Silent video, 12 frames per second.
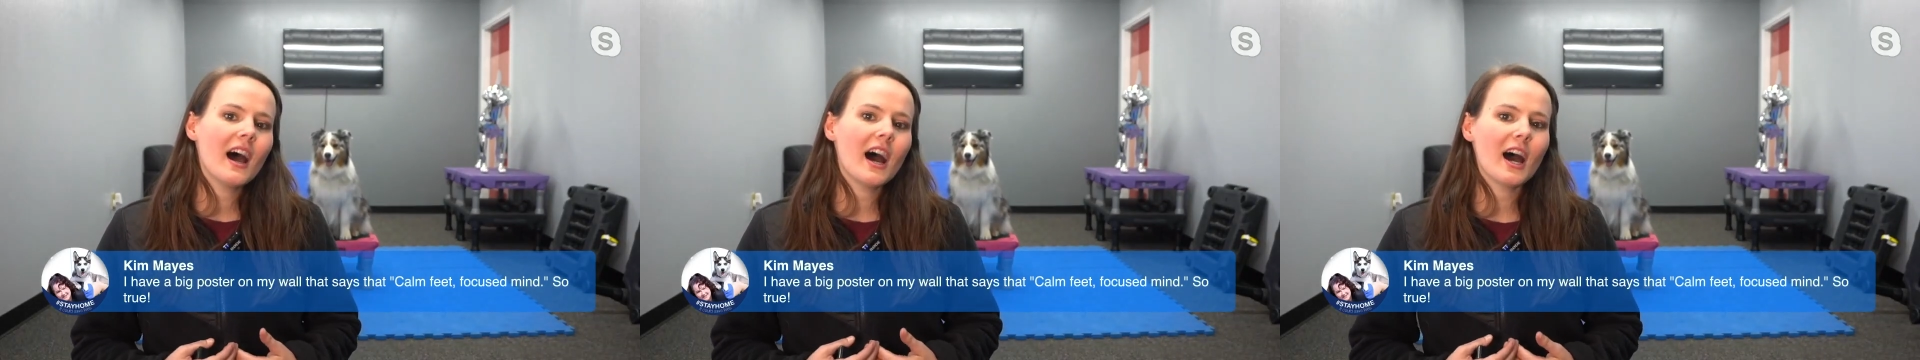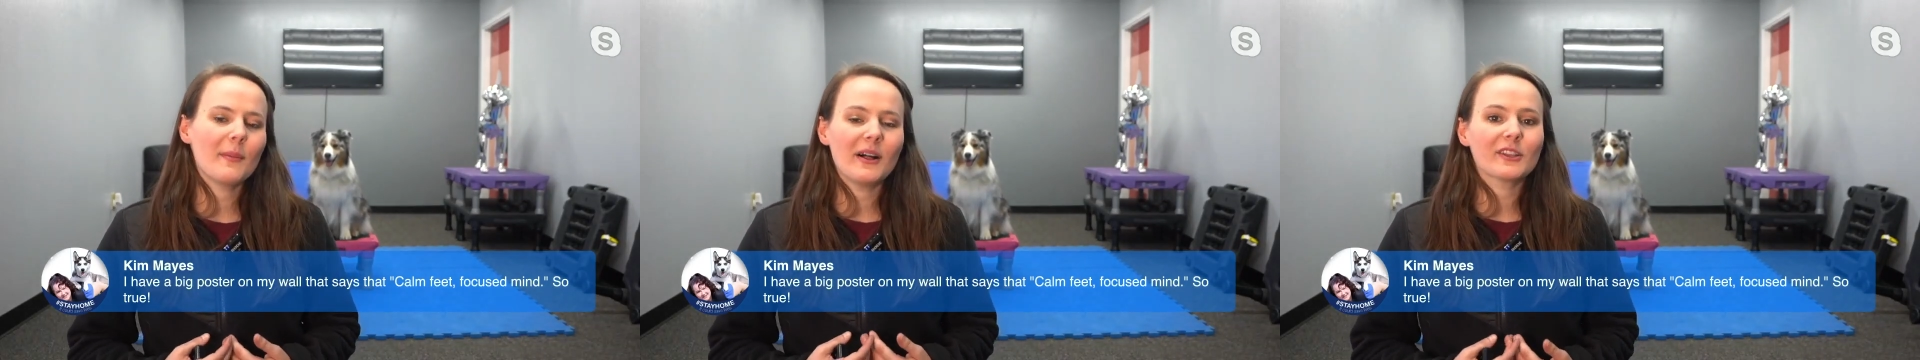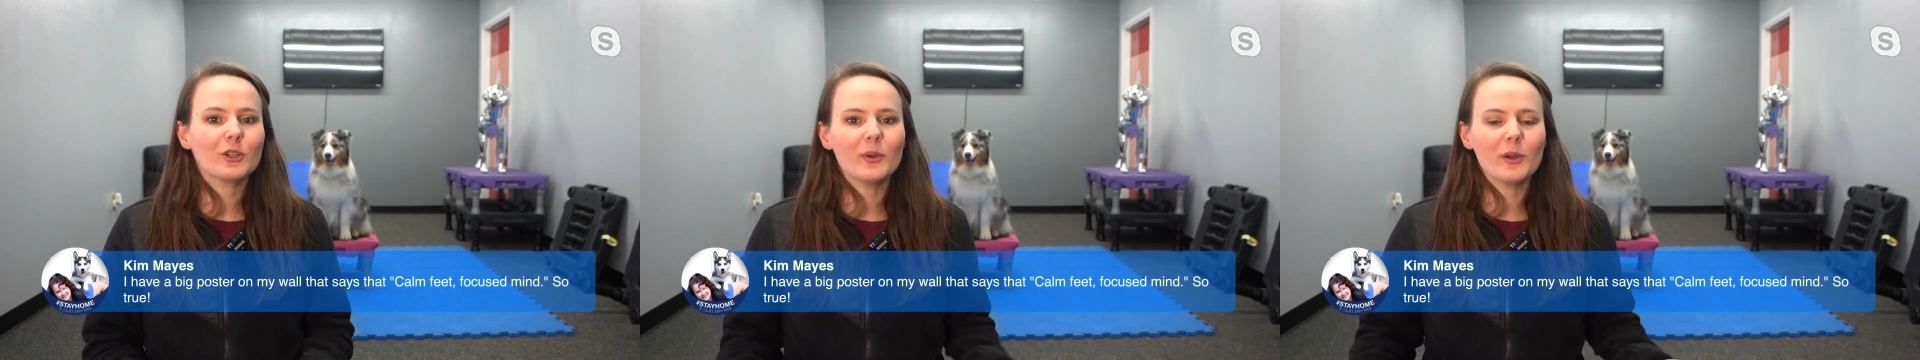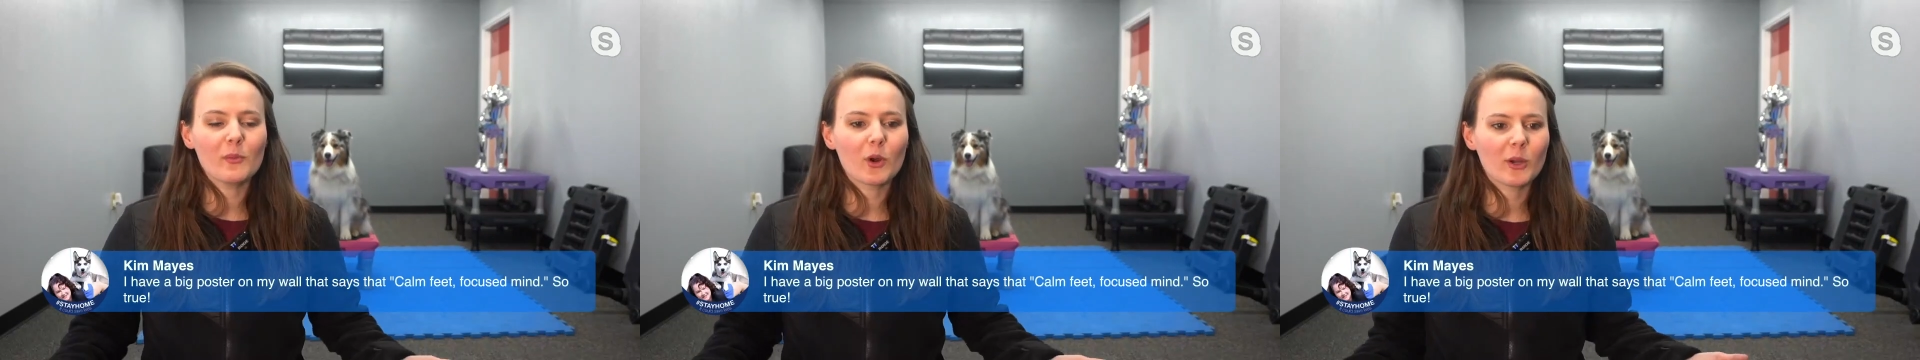a little
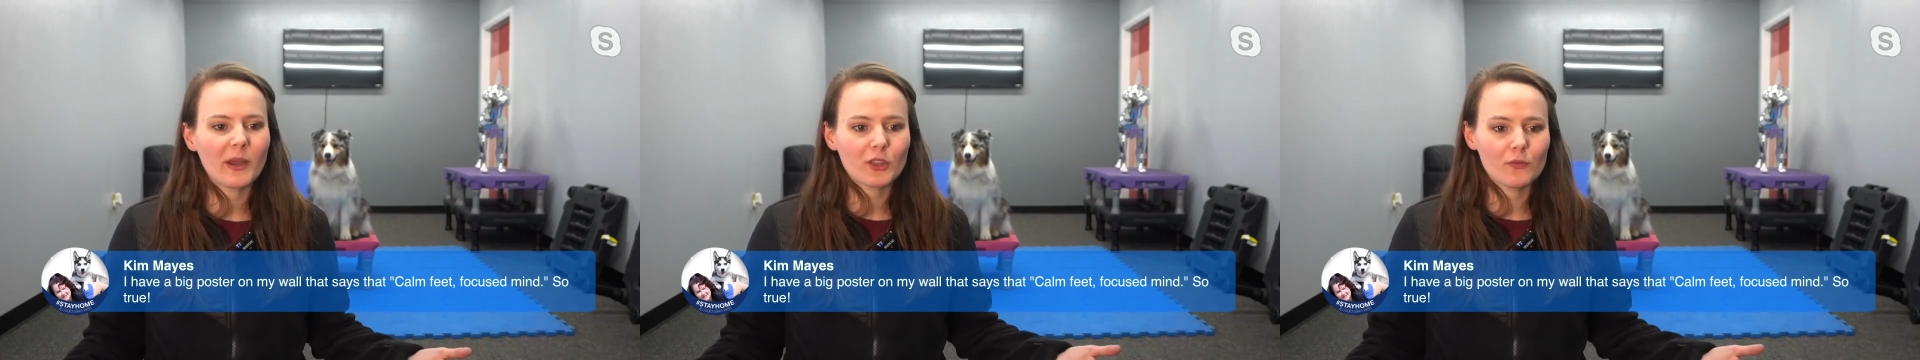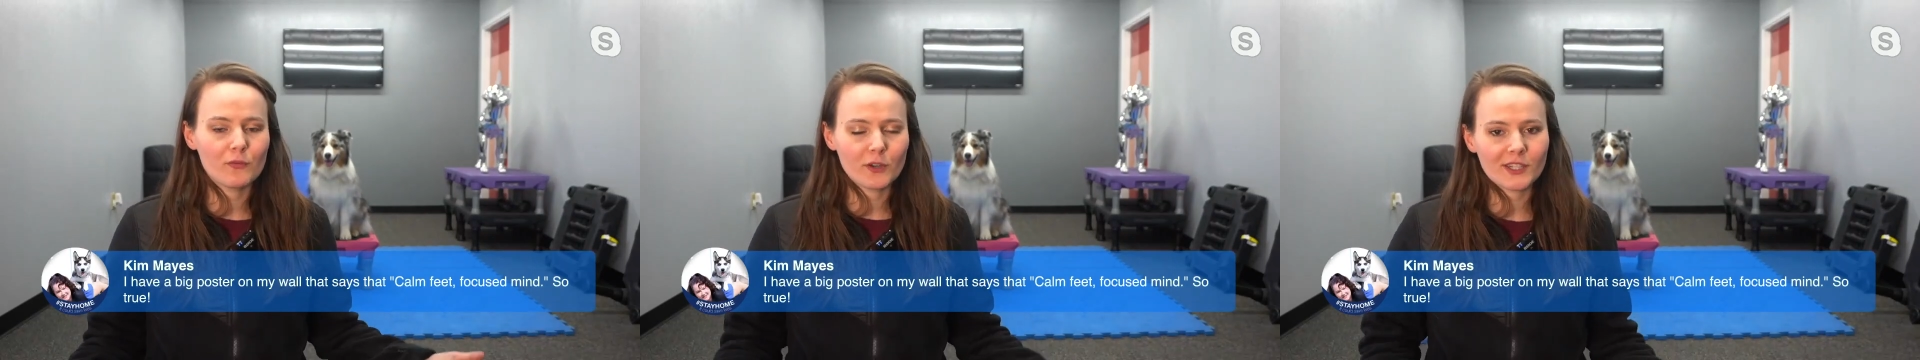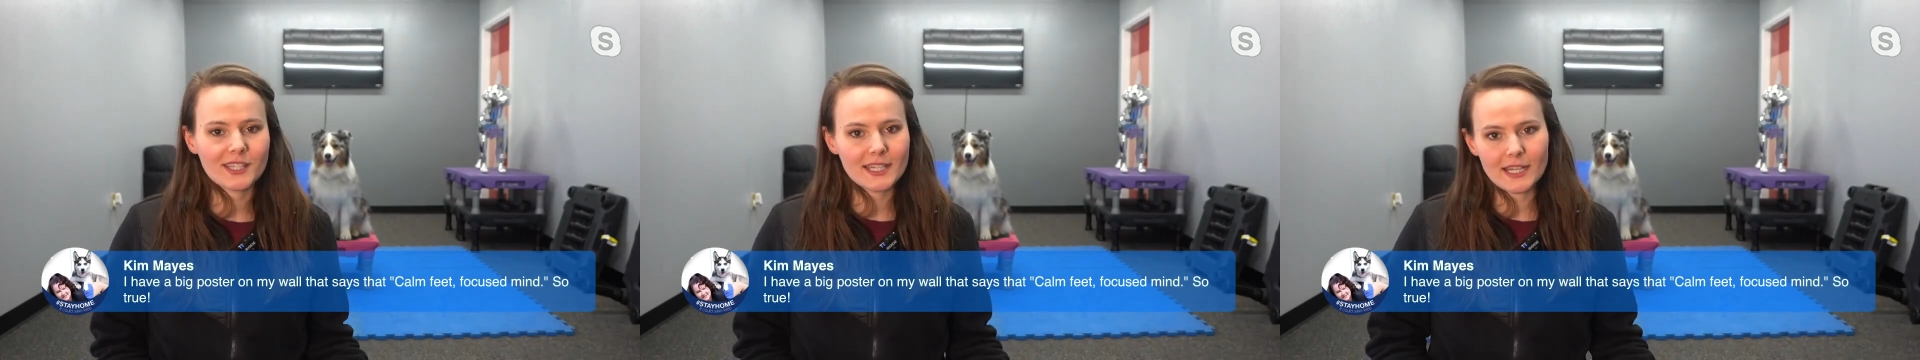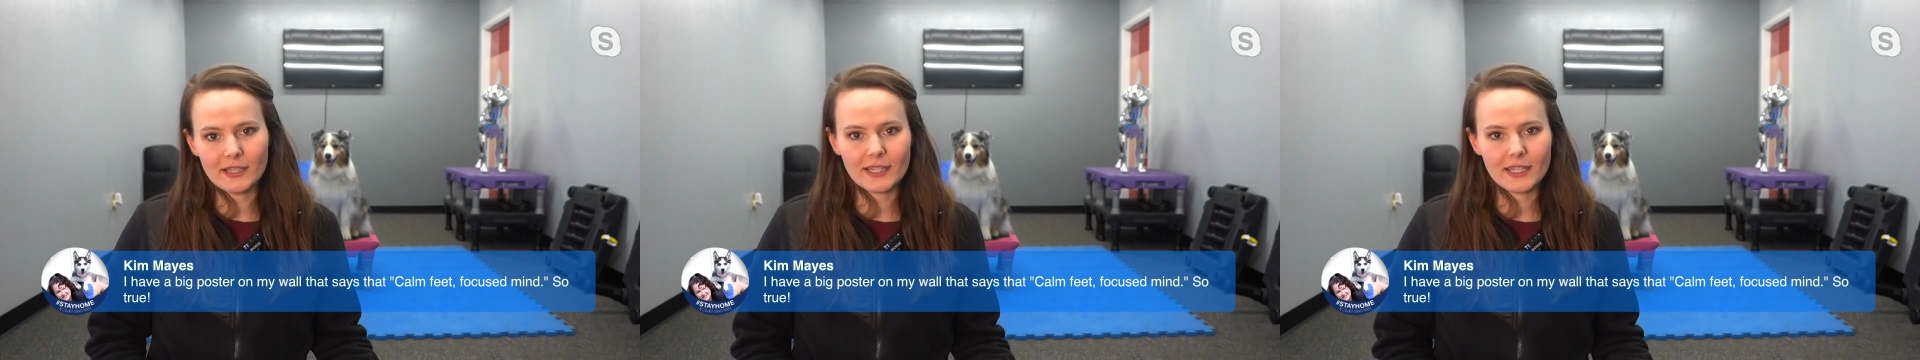bit more about the
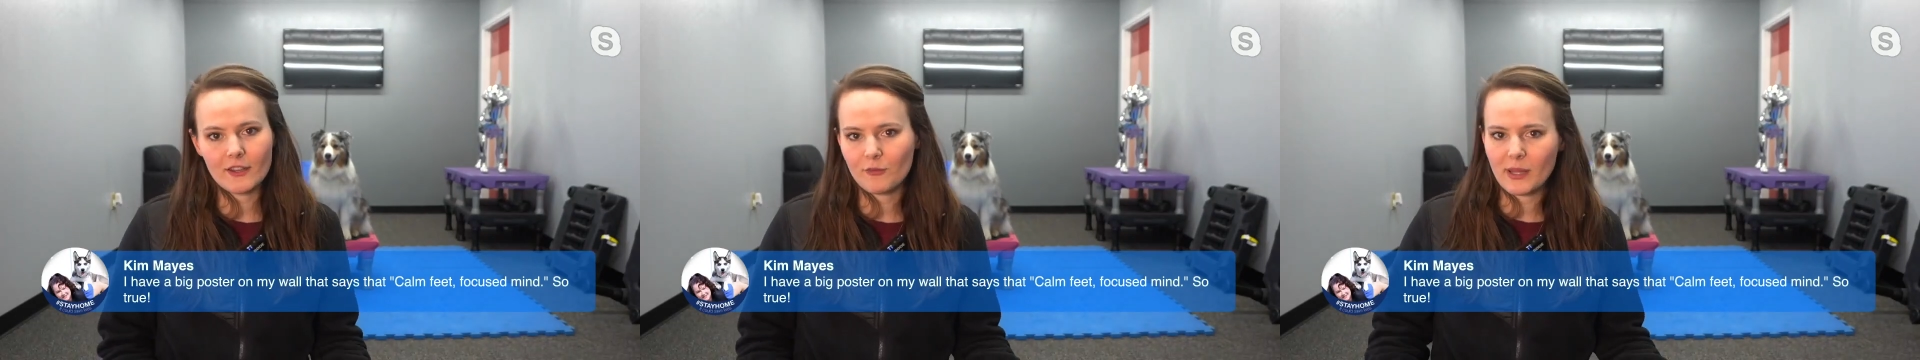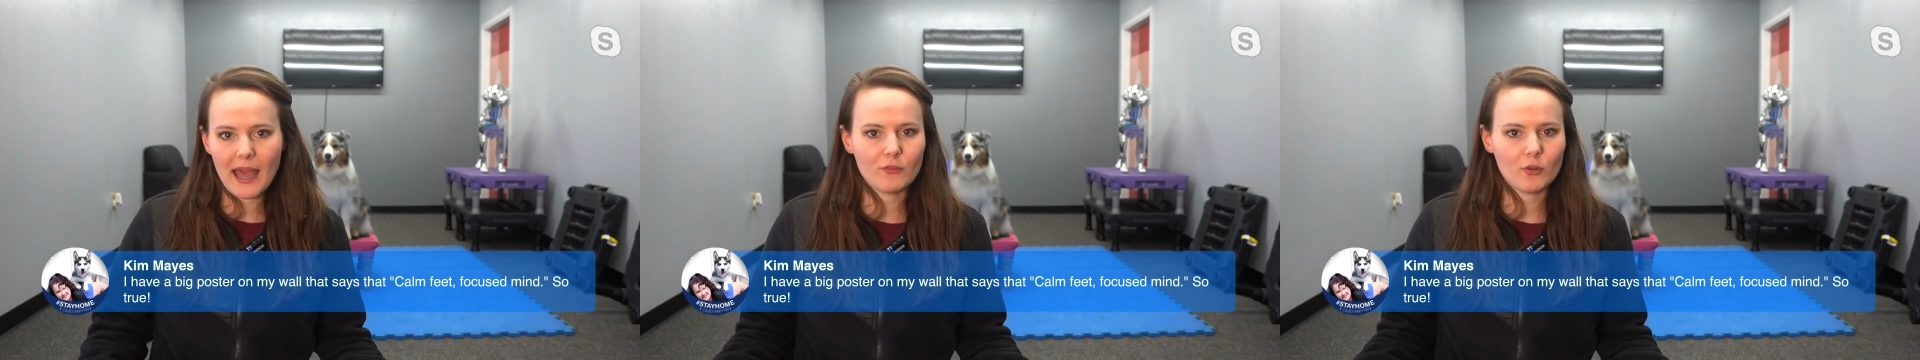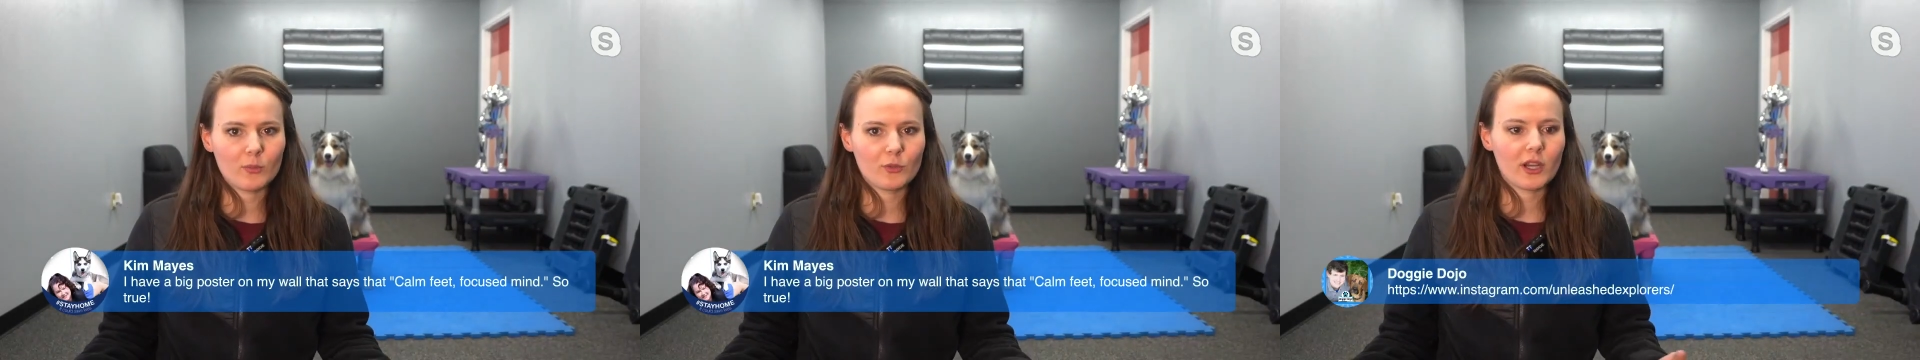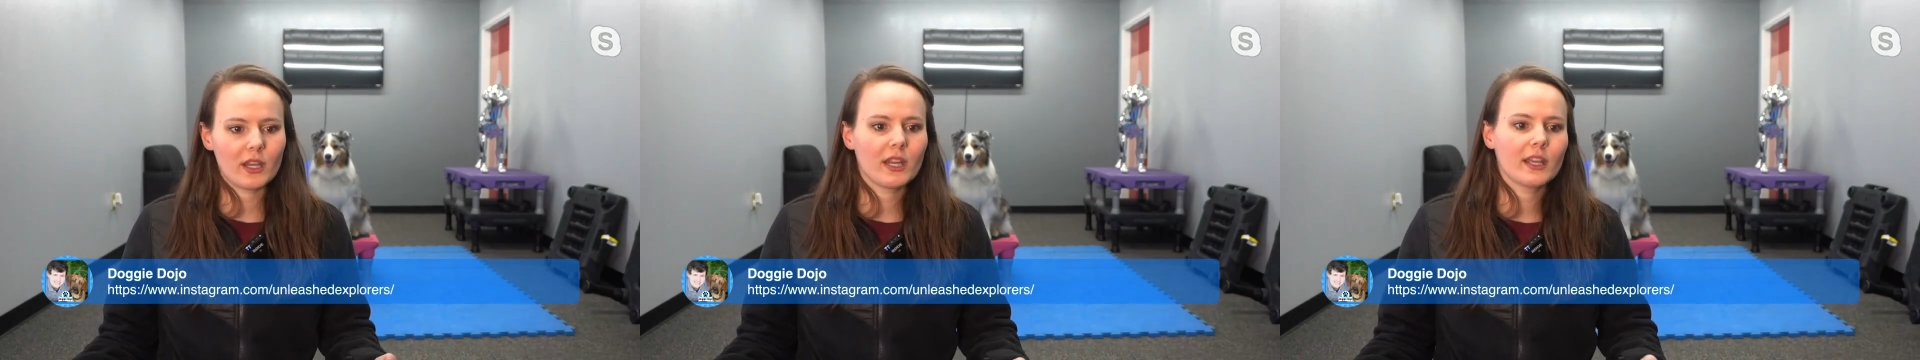versatility of platform
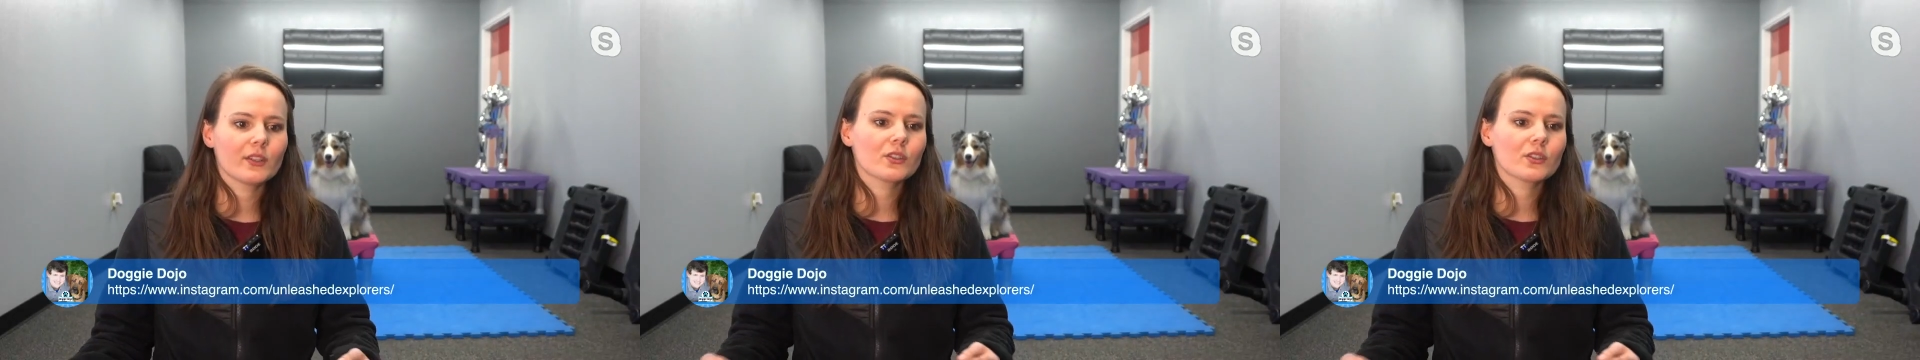training.